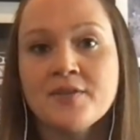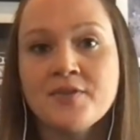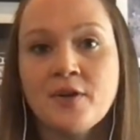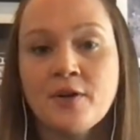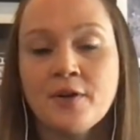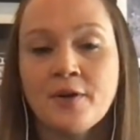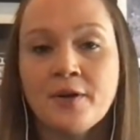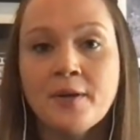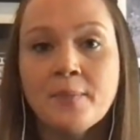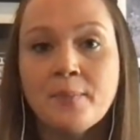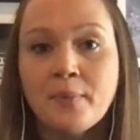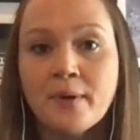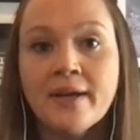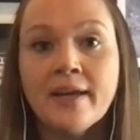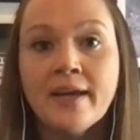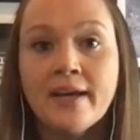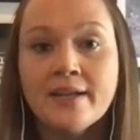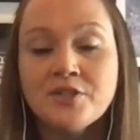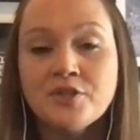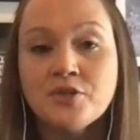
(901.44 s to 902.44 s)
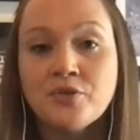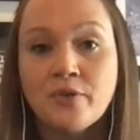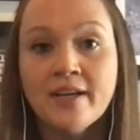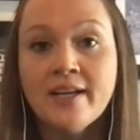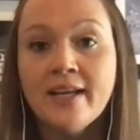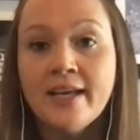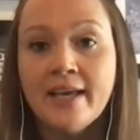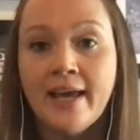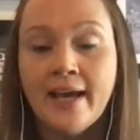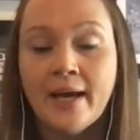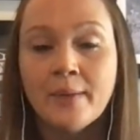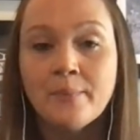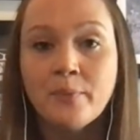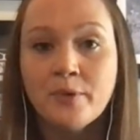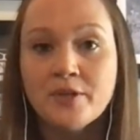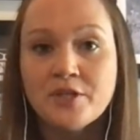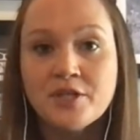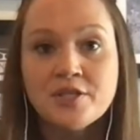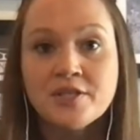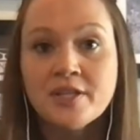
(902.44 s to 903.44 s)
are going to bring at training camp,
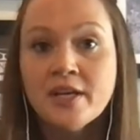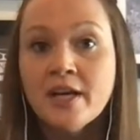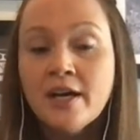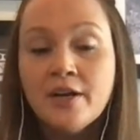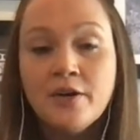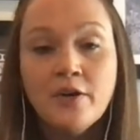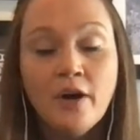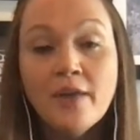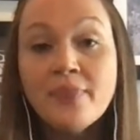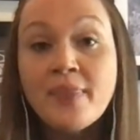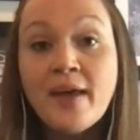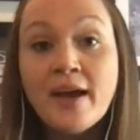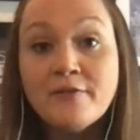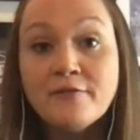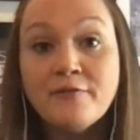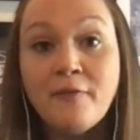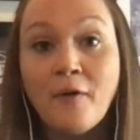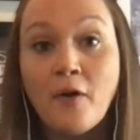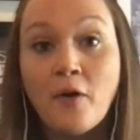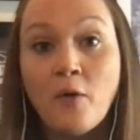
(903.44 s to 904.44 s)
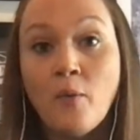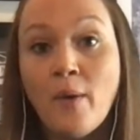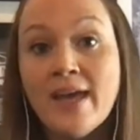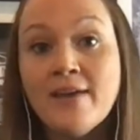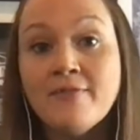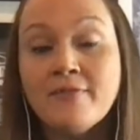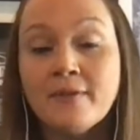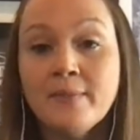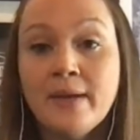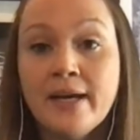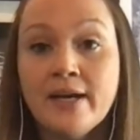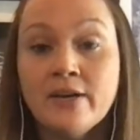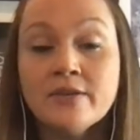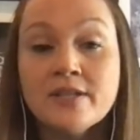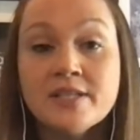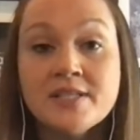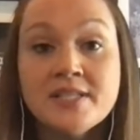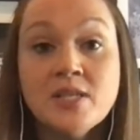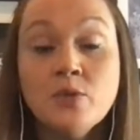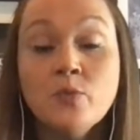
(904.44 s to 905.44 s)
which is not that far away from now,
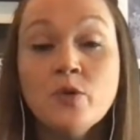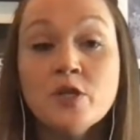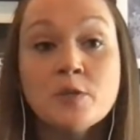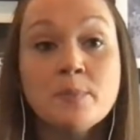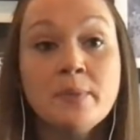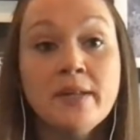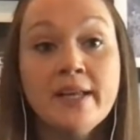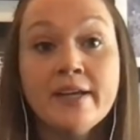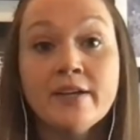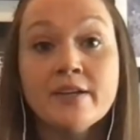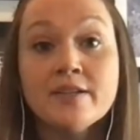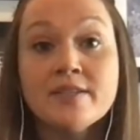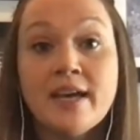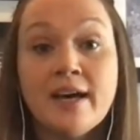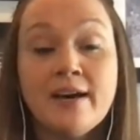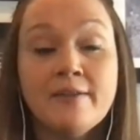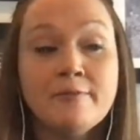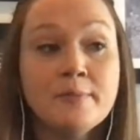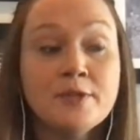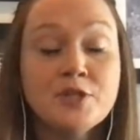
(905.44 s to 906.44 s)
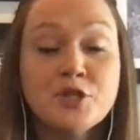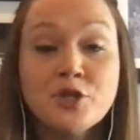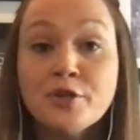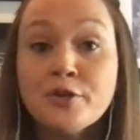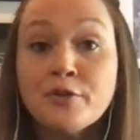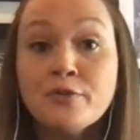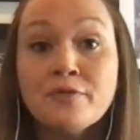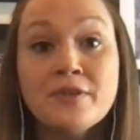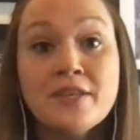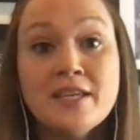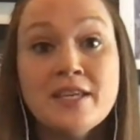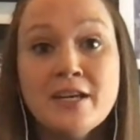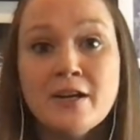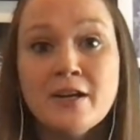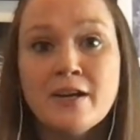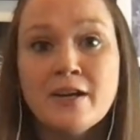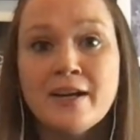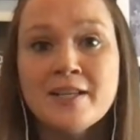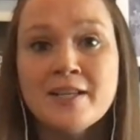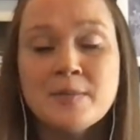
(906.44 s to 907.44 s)
to see which players have matured over the year. And it's